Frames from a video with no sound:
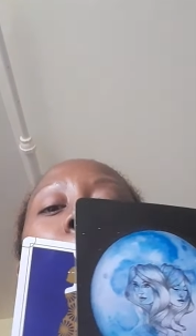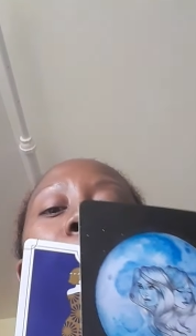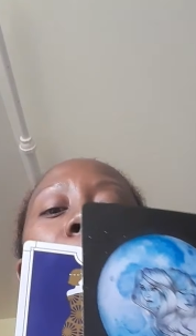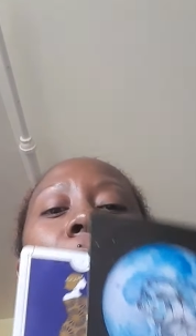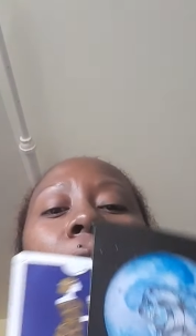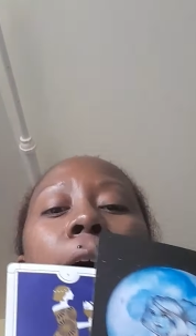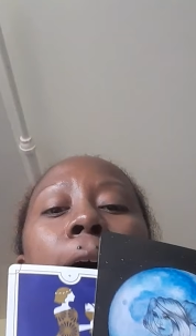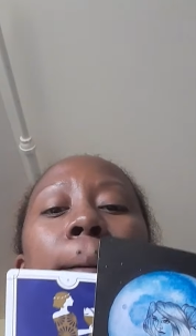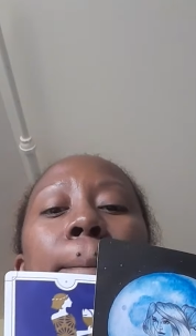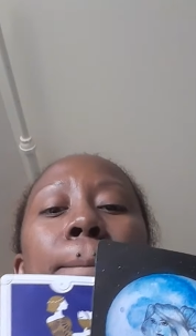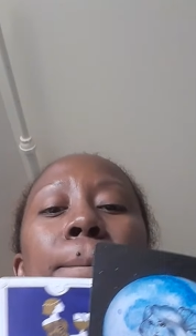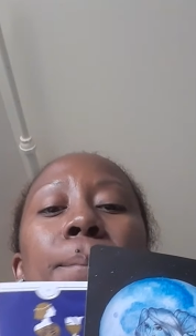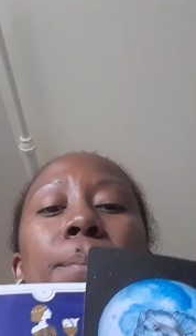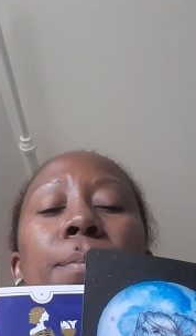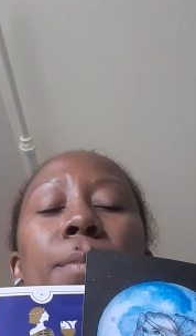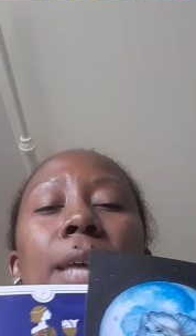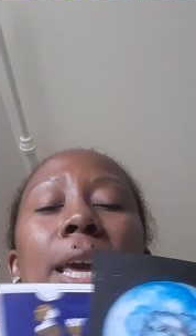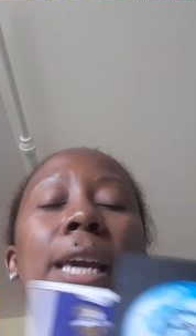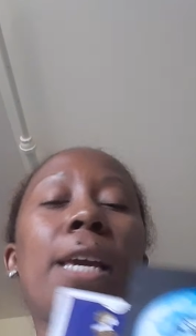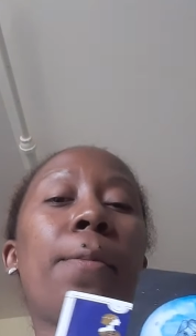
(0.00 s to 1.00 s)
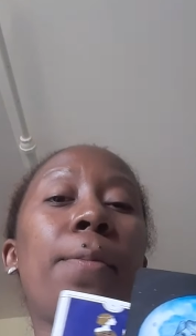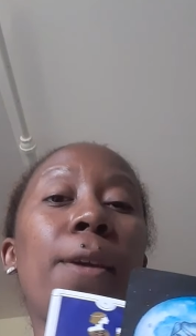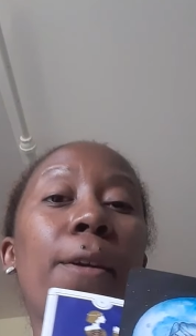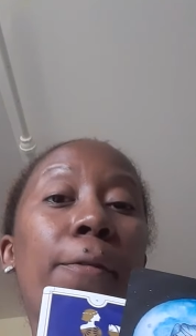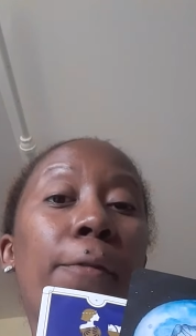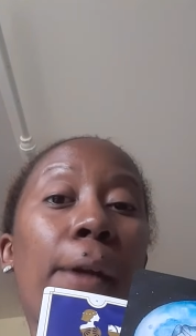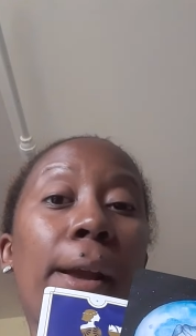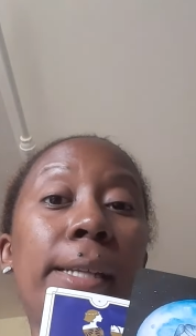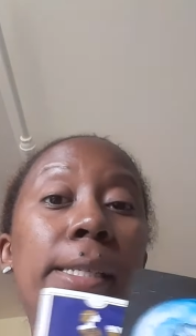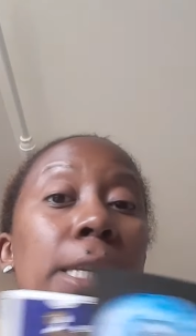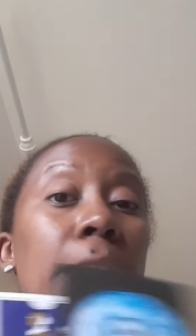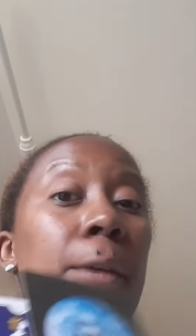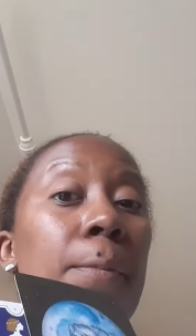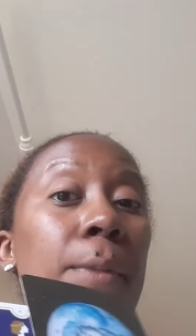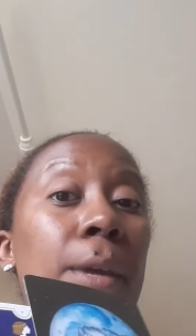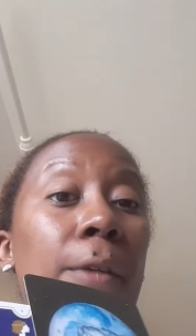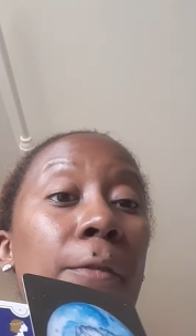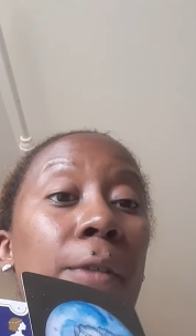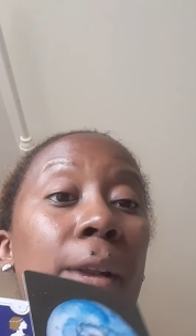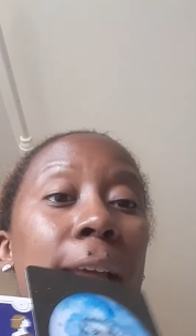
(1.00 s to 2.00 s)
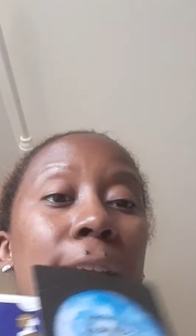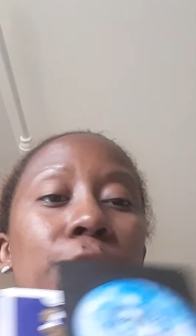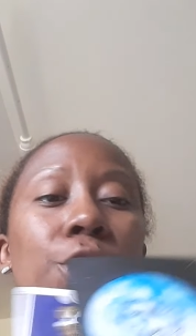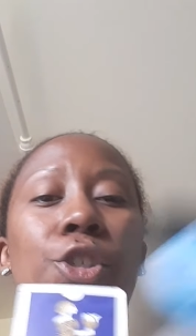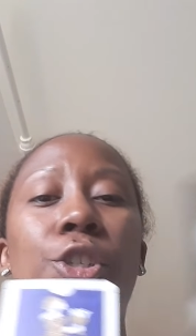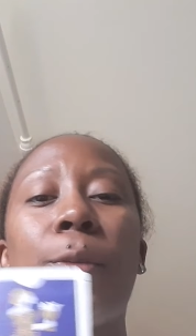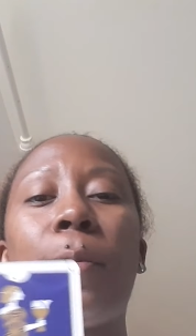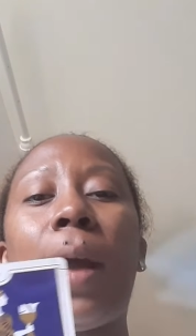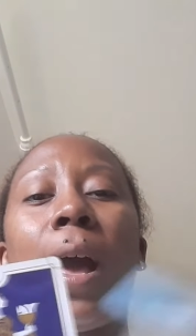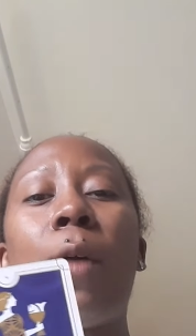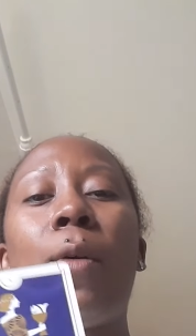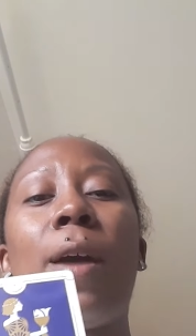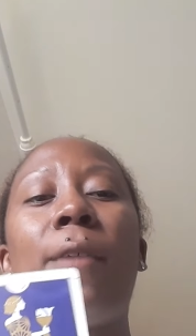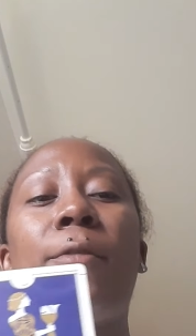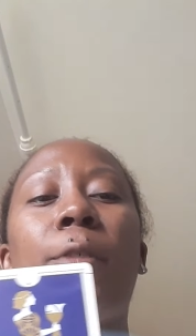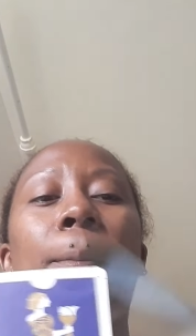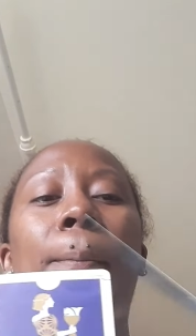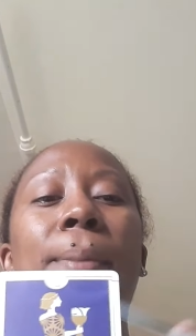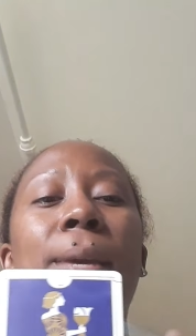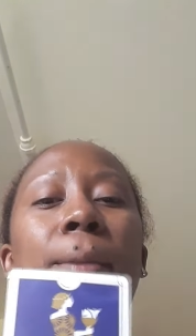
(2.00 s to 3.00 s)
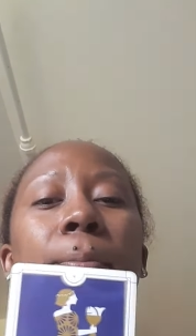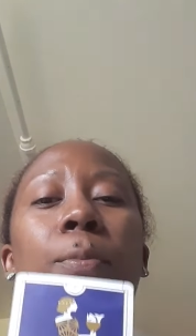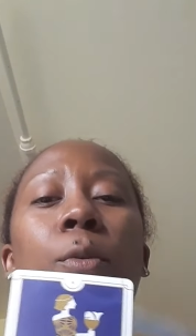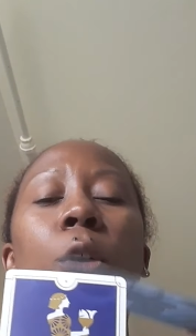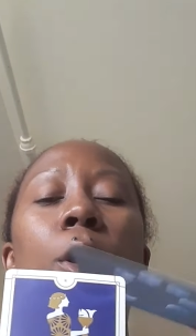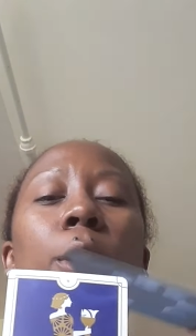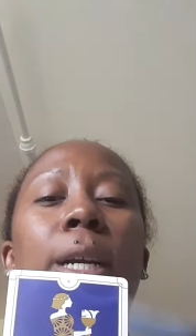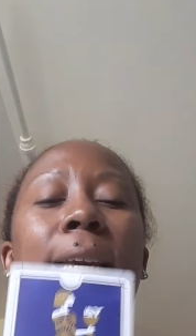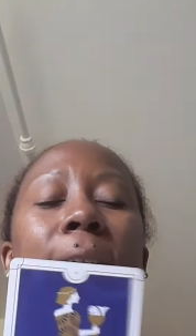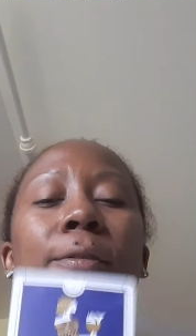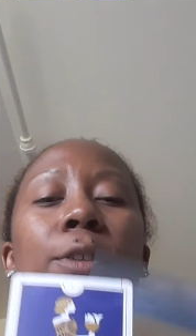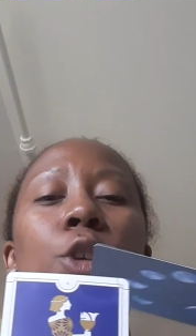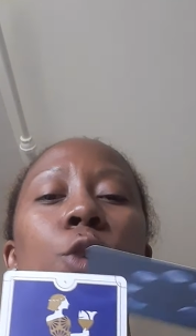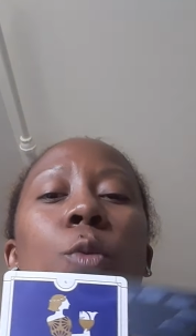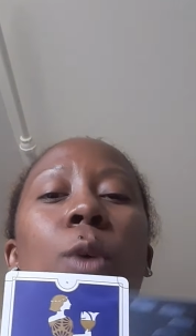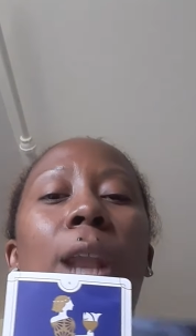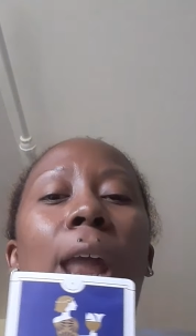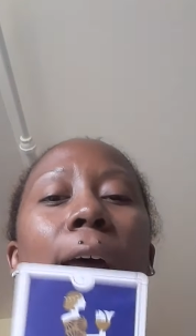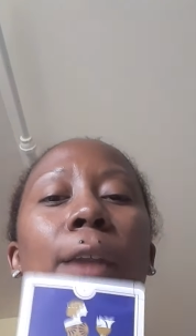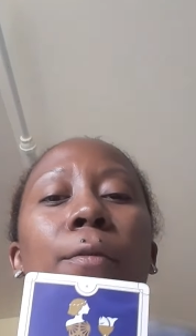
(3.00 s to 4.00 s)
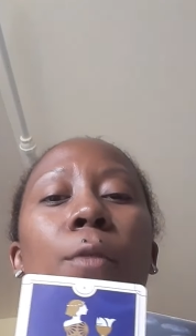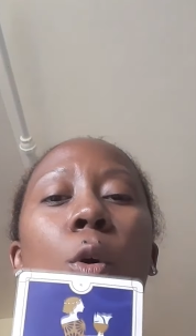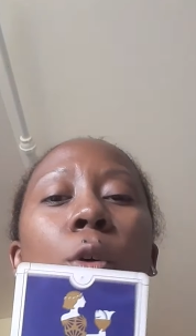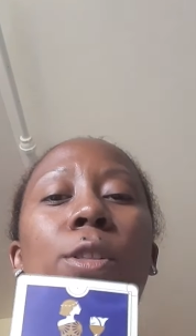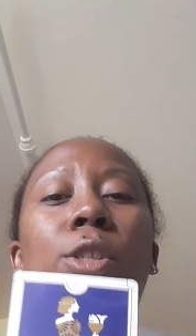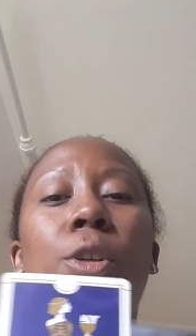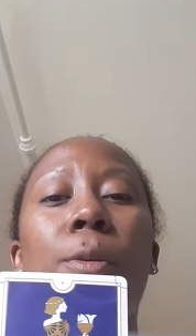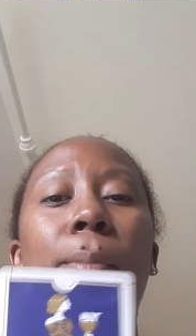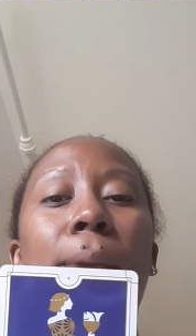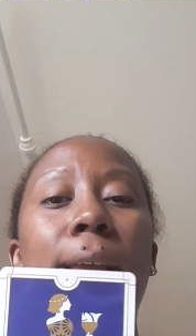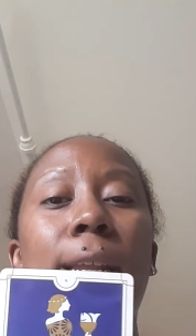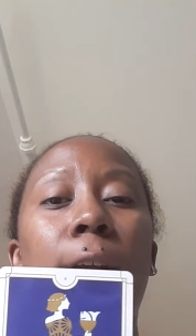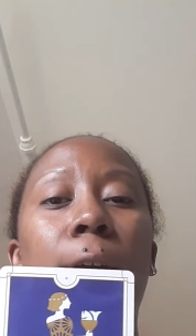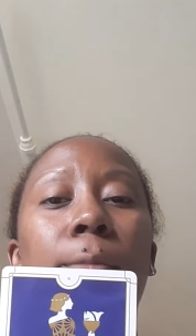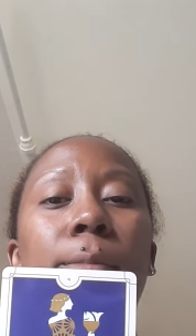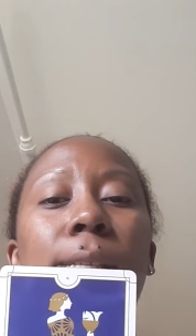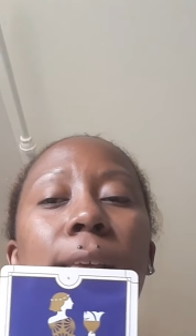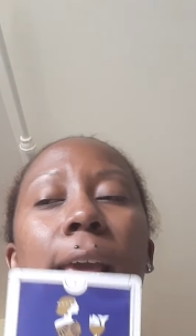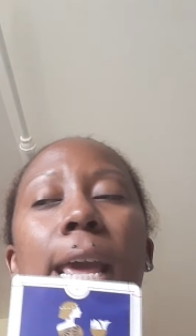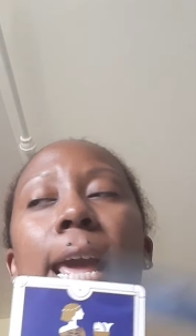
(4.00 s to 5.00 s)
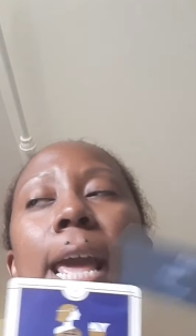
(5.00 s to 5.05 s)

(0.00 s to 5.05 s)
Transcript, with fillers: Um, it could be a friend, it could be a relationship. However, people are giving you a lot of ultimatums.